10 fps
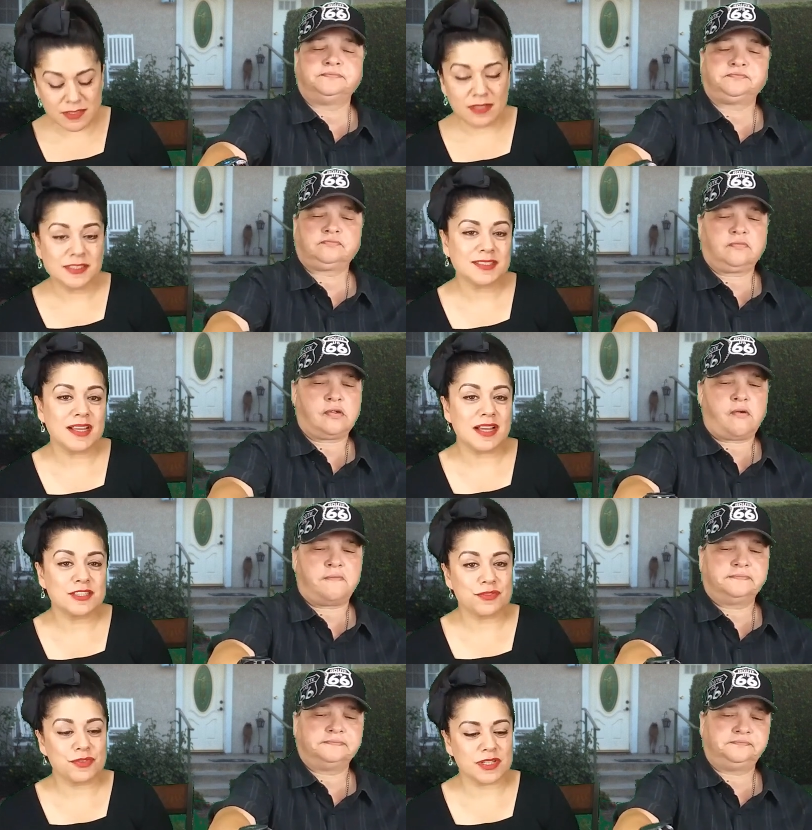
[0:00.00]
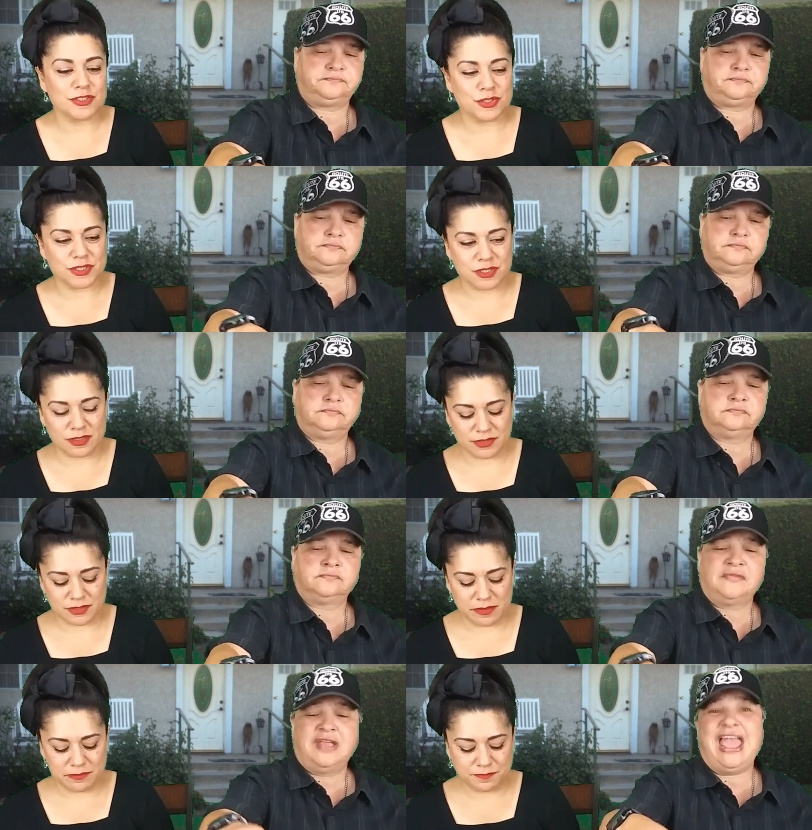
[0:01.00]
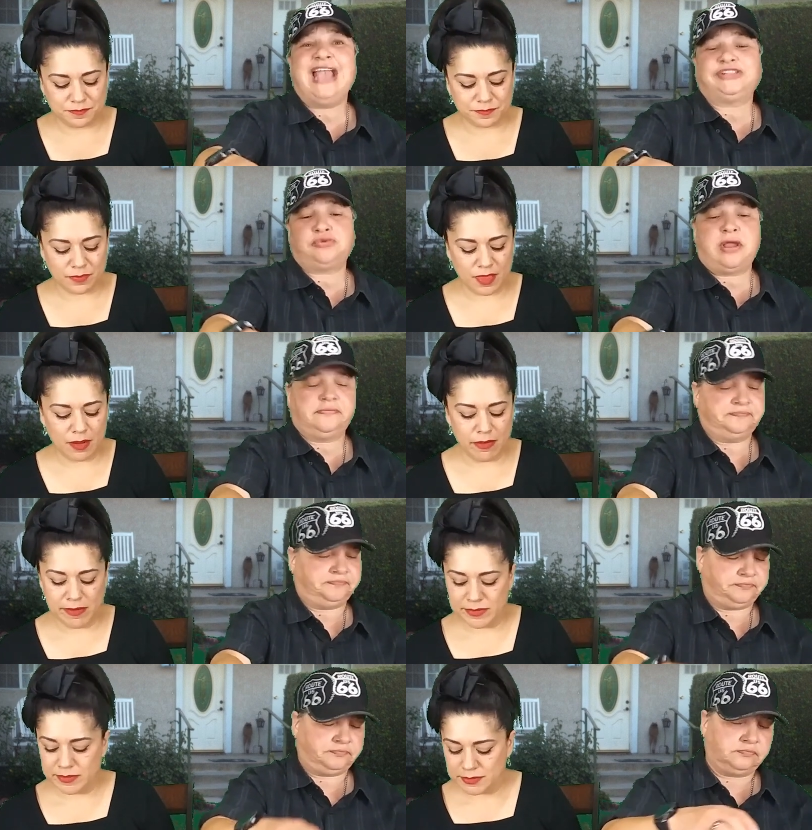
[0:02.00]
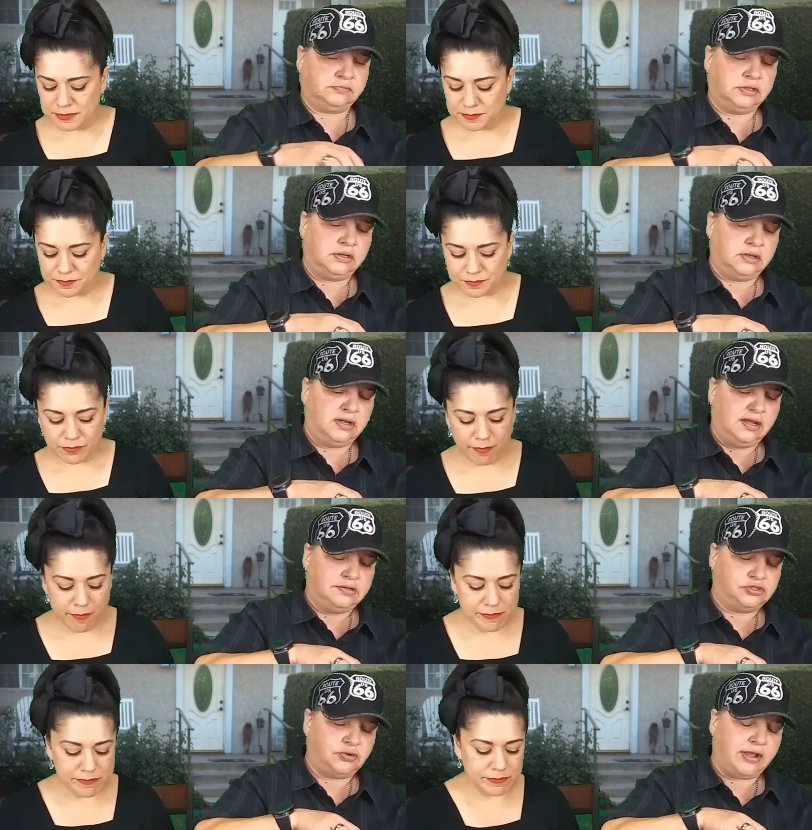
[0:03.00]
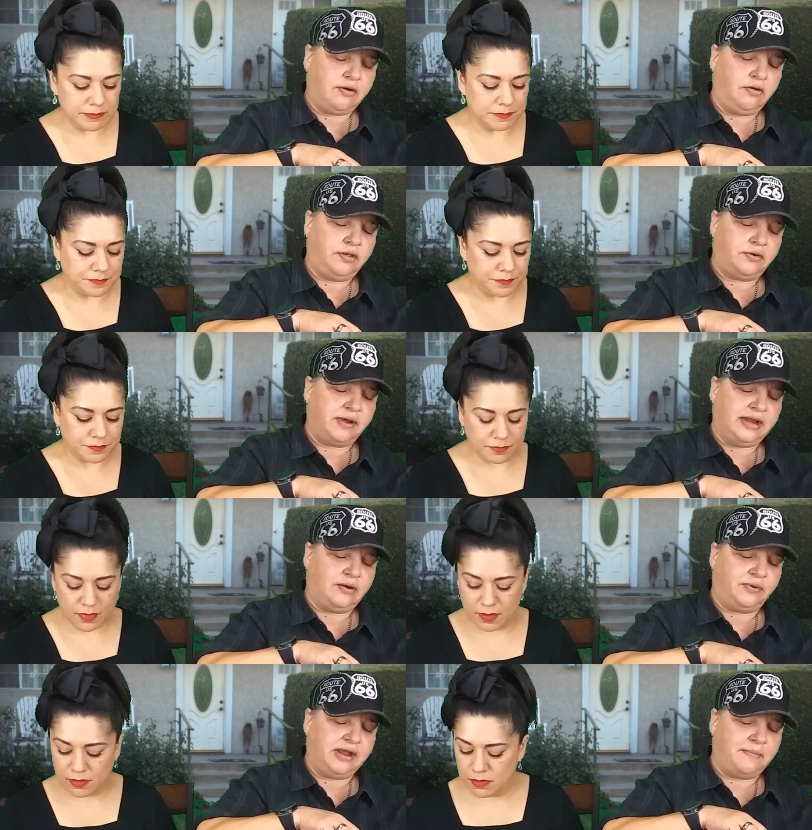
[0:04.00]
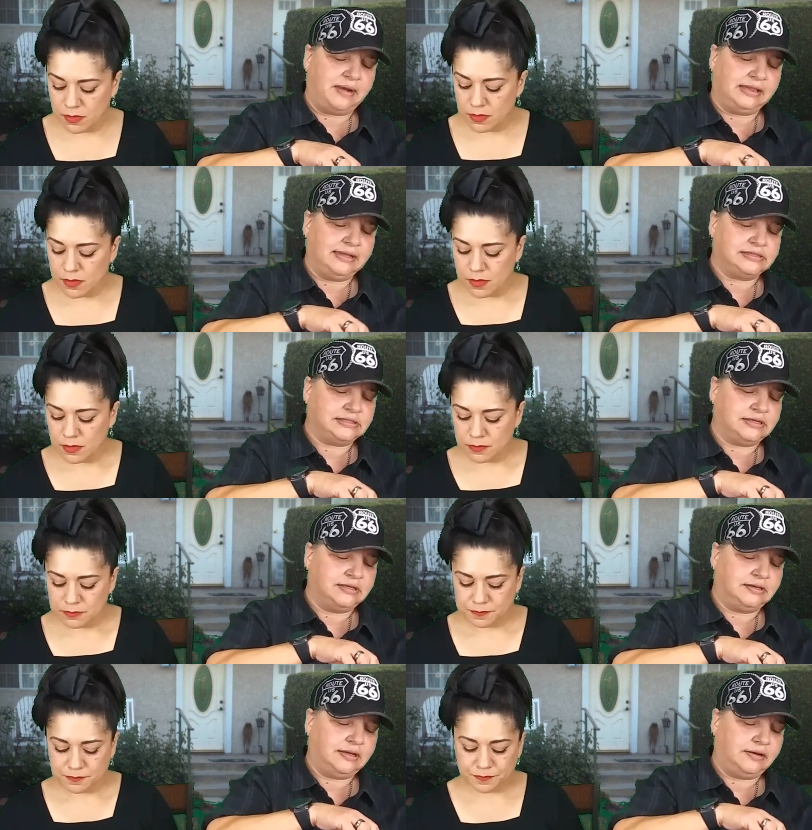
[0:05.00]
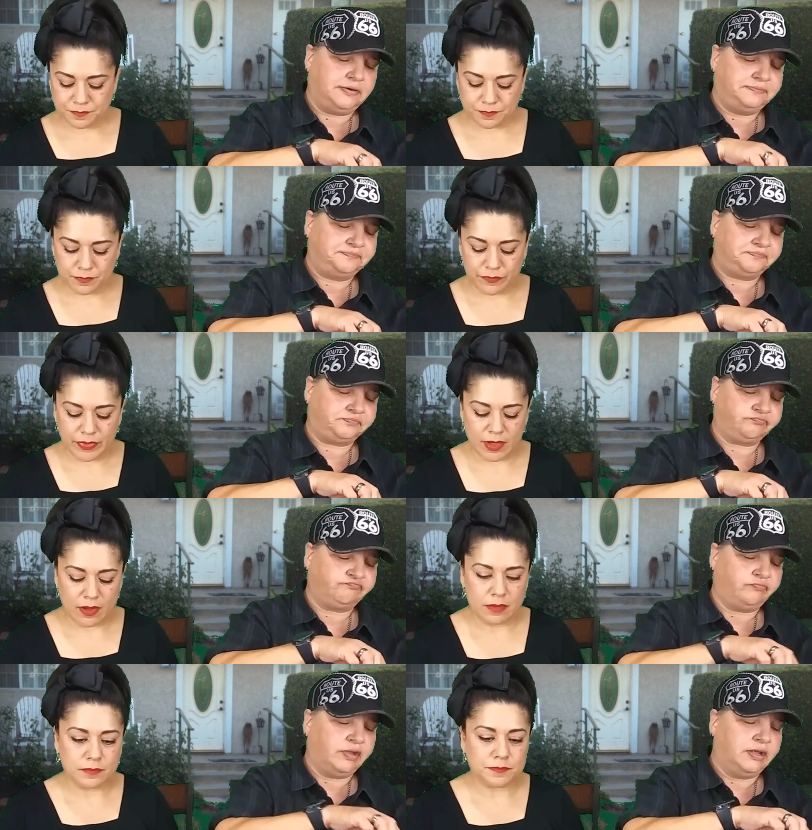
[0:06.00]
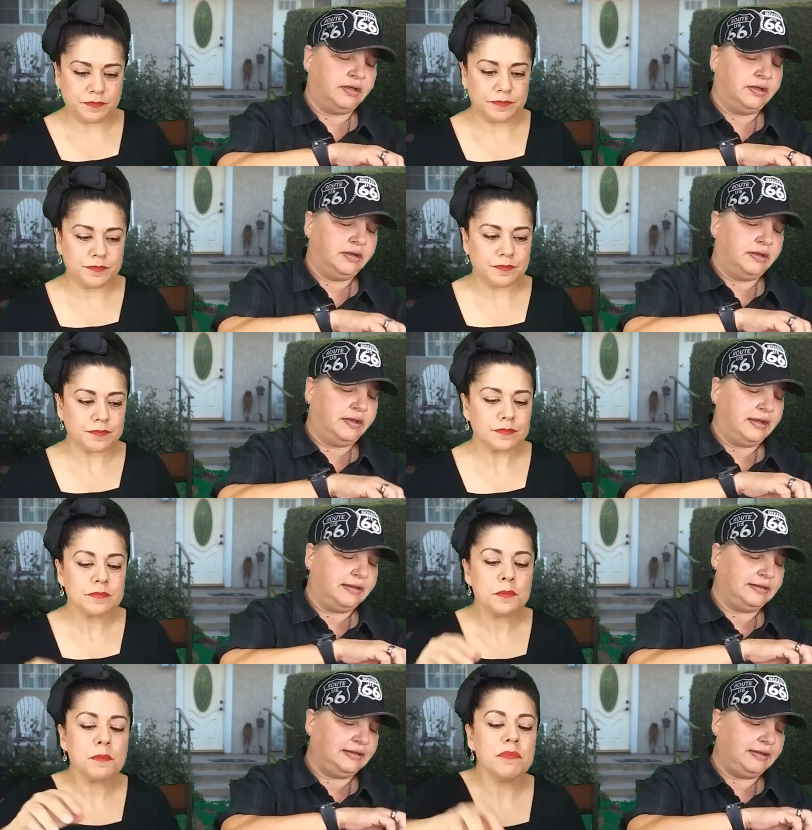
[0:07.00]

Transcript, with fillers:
Speaker 1: Salsa, I asked for extra salsa.
Speaker 2: Extra! So I go there, right, and I already have my list, you know. And the